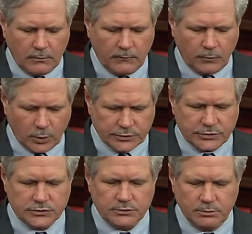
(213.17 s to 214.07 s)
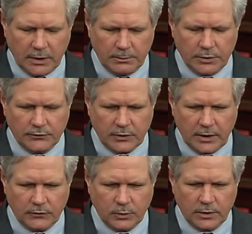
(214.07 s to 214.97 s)
forces members,
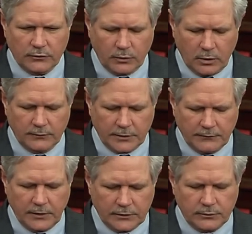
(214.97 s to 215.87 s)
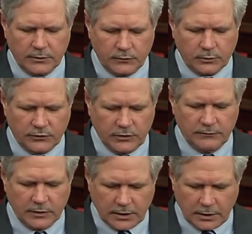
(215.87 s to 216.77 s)
as well as all of our veterans,
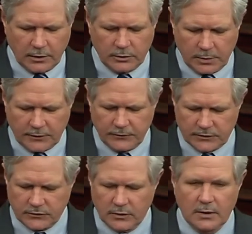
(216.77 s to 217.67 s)
receive the care, the benefits,